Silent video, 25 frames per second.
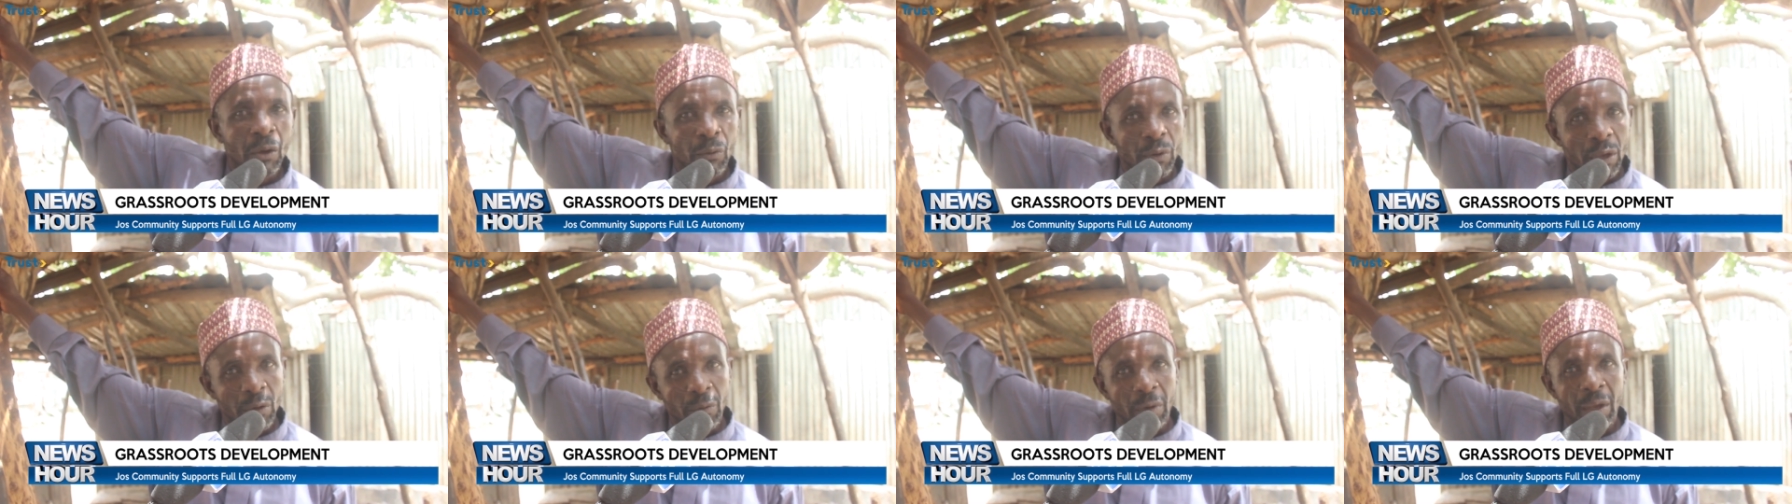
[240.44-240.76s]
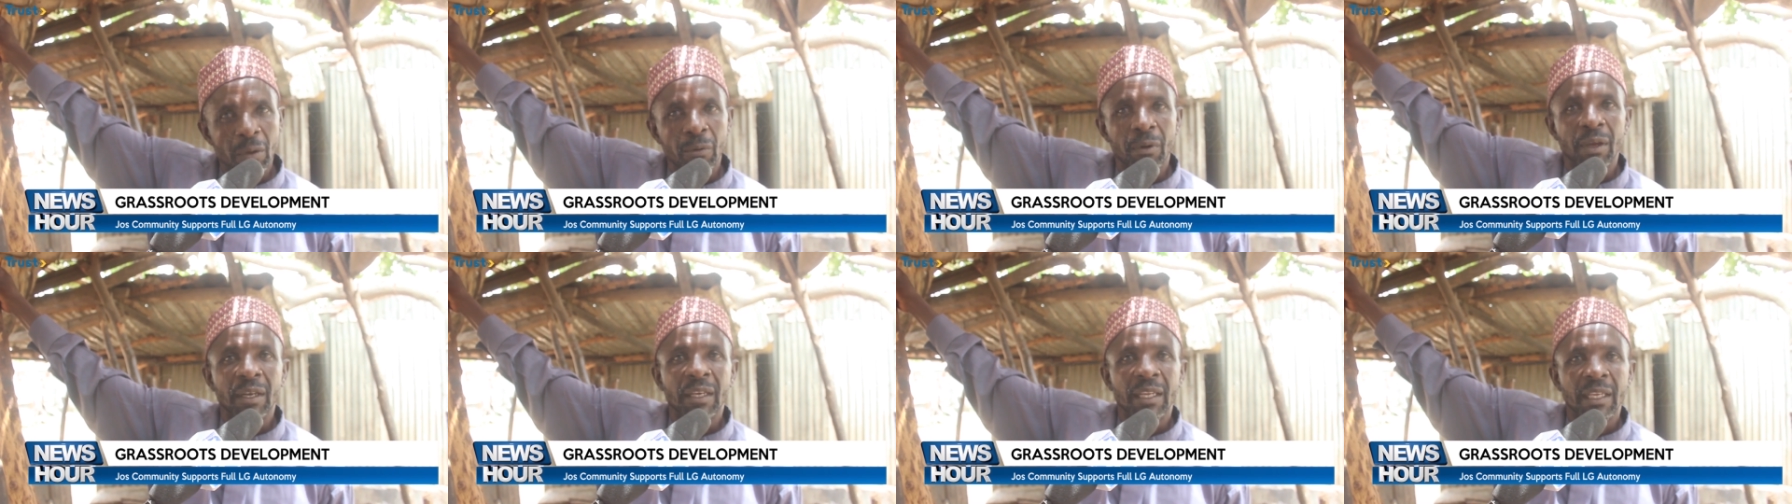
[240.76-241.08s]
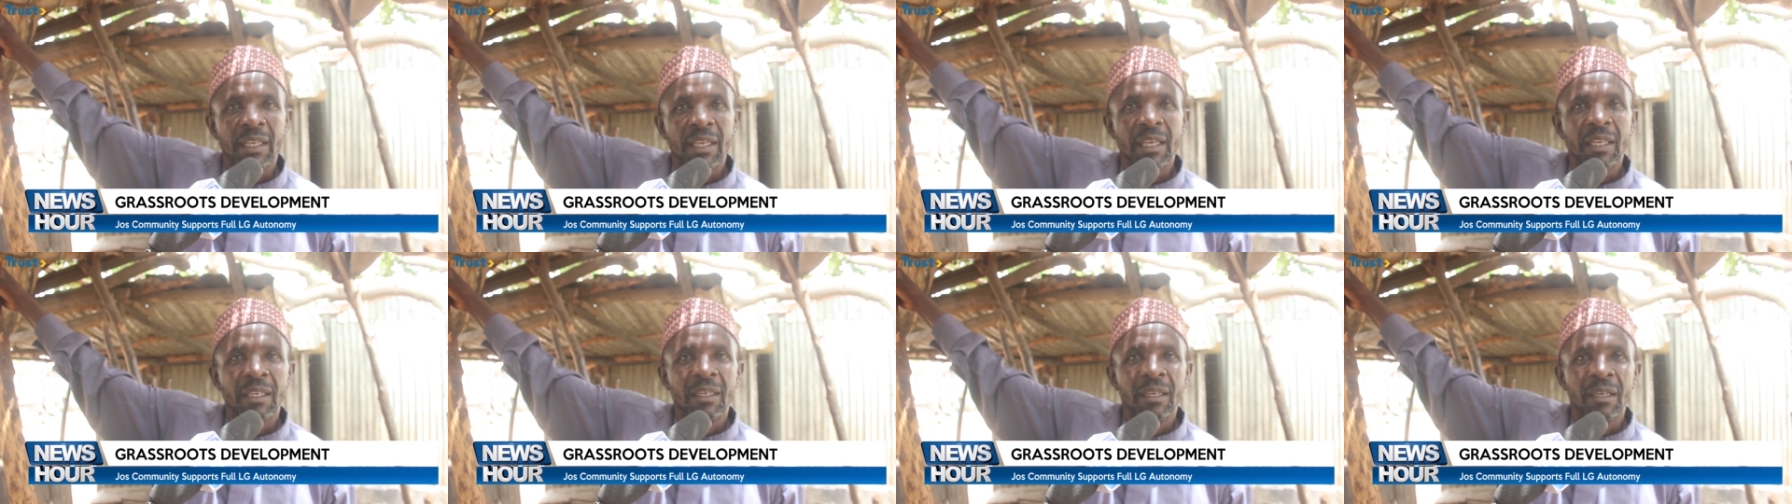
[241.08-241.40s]
in our various
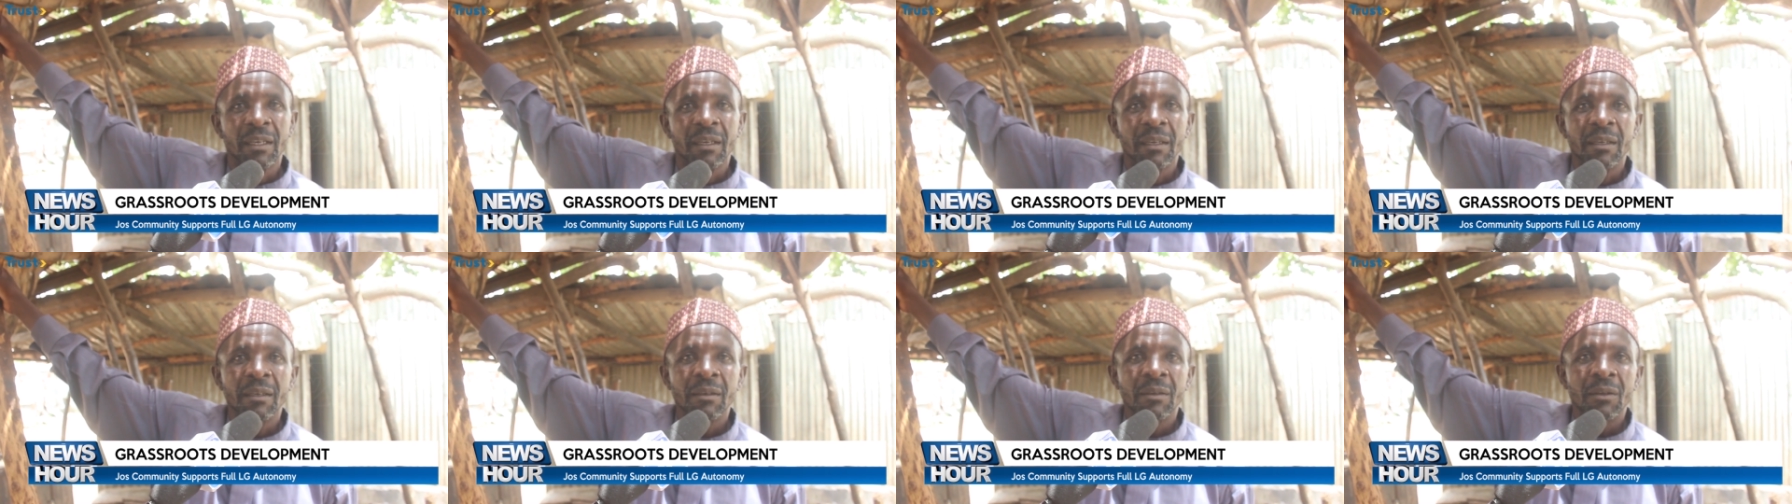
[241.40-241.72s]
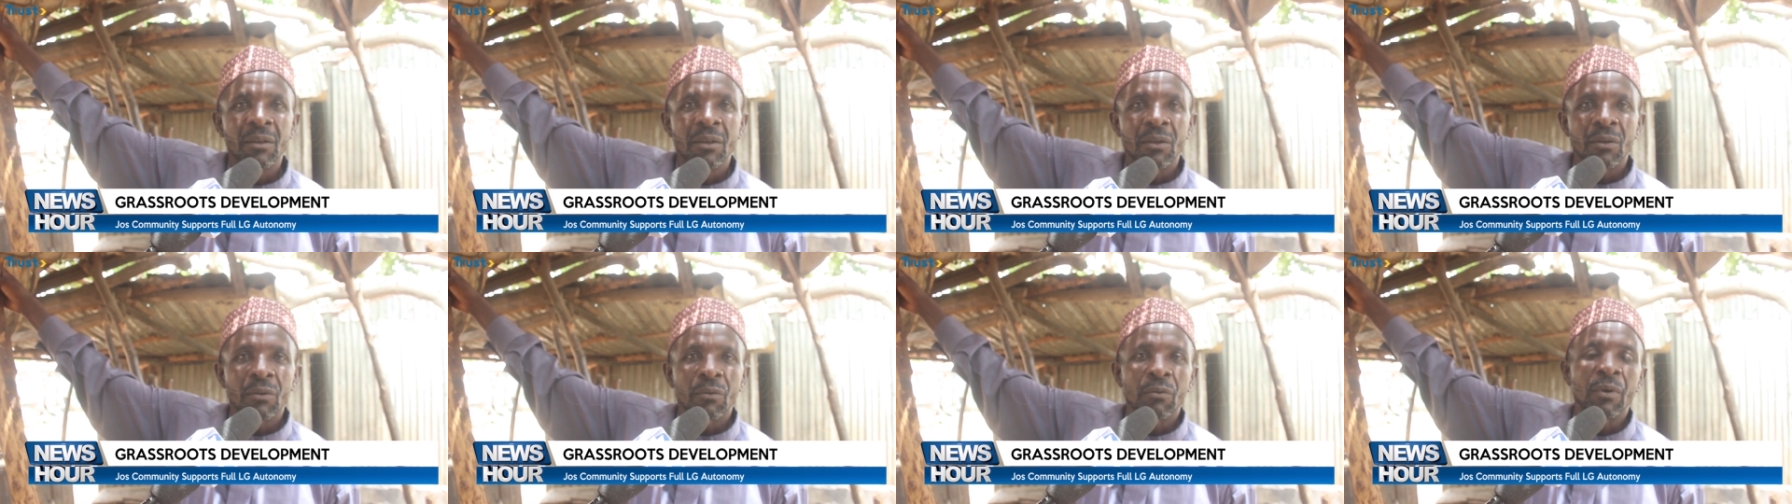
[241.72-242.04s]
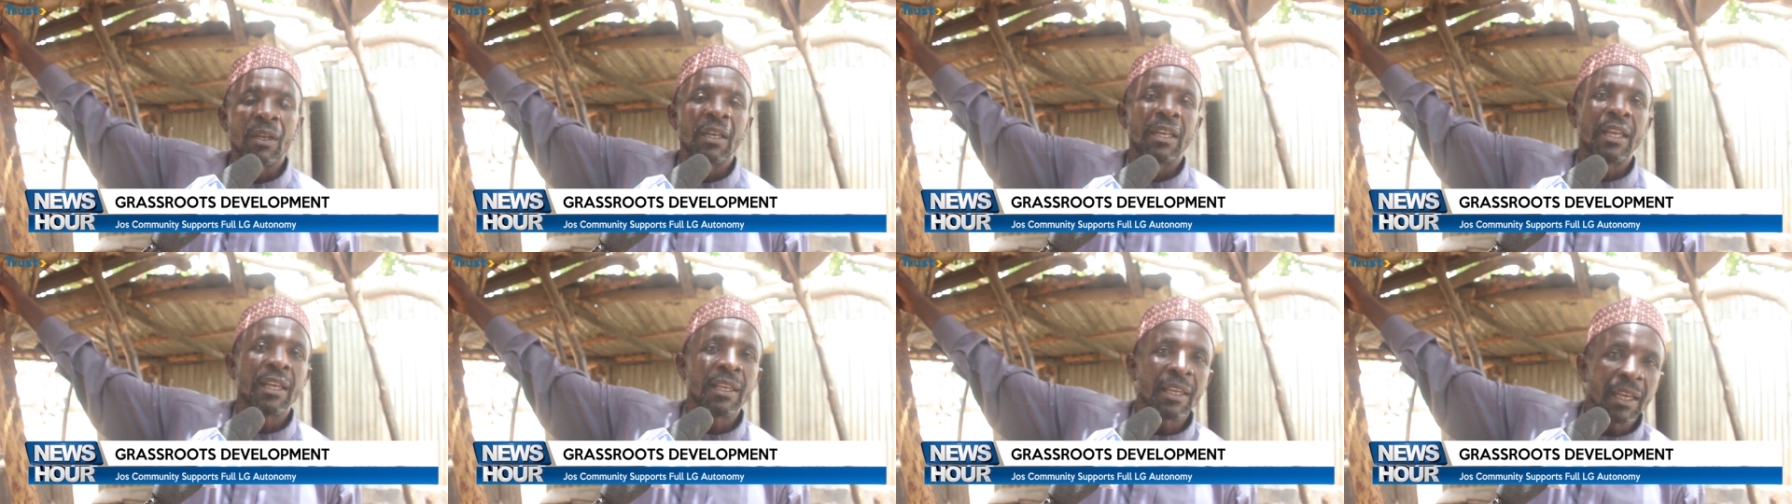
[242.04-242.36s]
communities
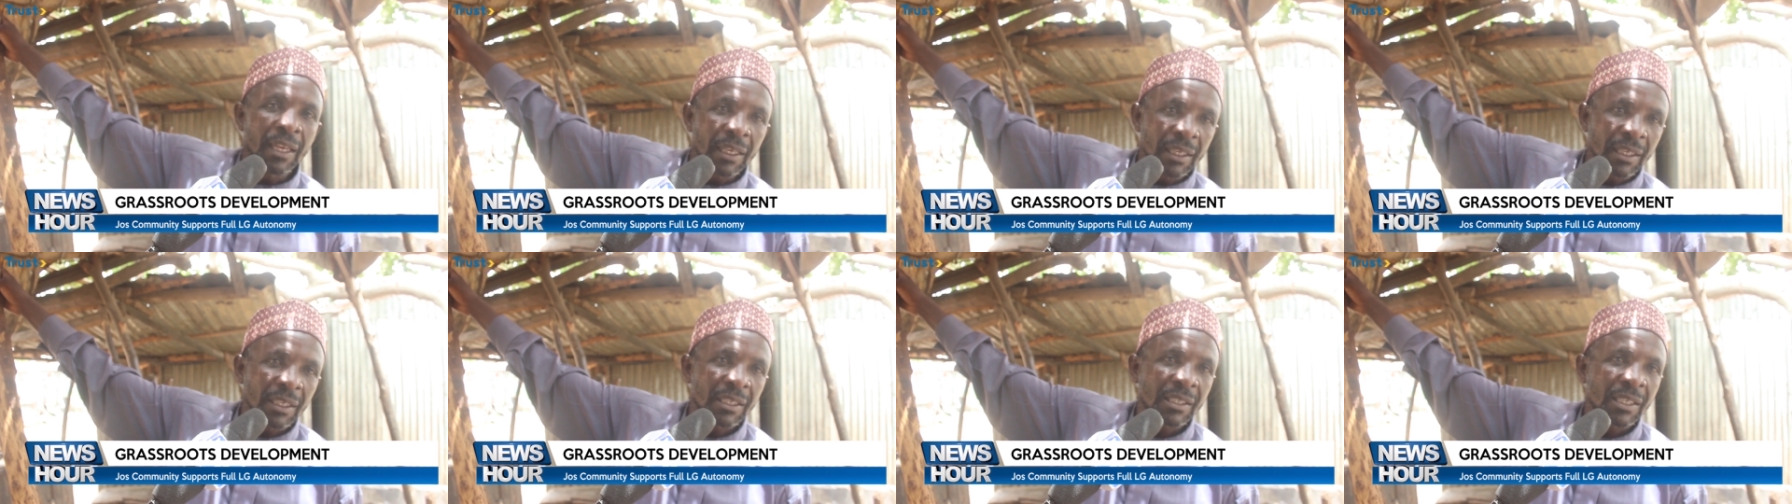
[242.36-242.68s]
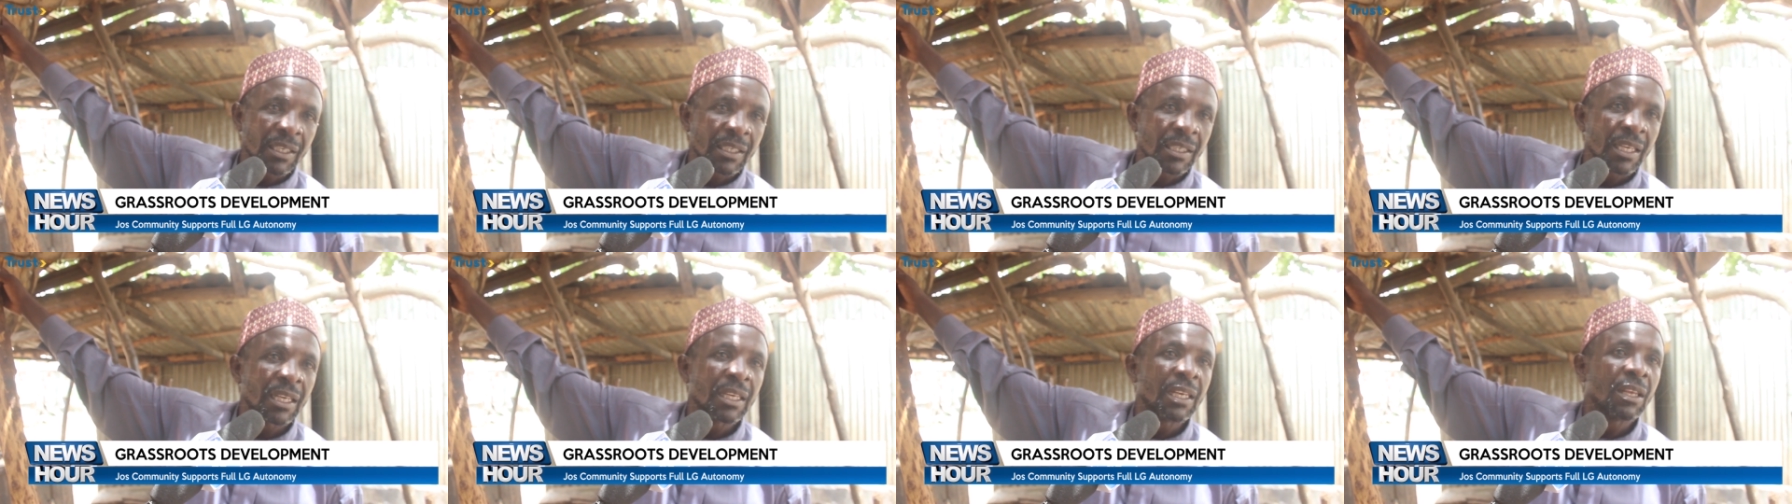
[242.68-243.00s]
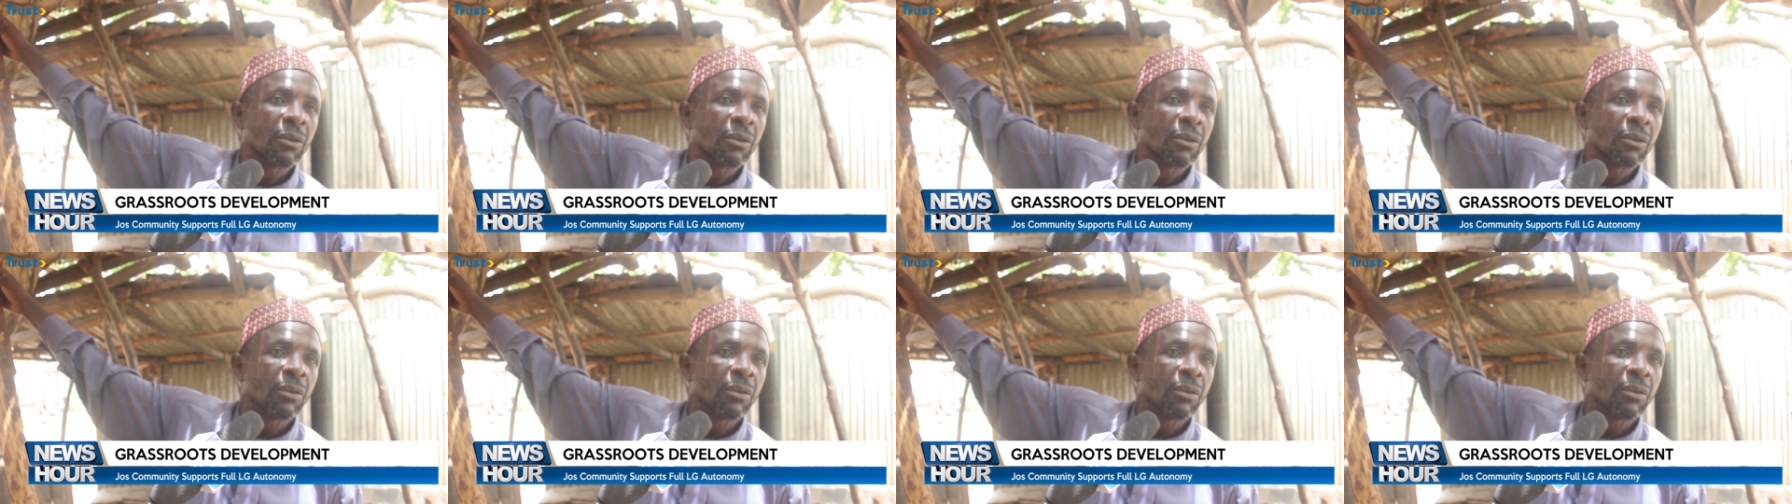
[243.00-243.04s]
because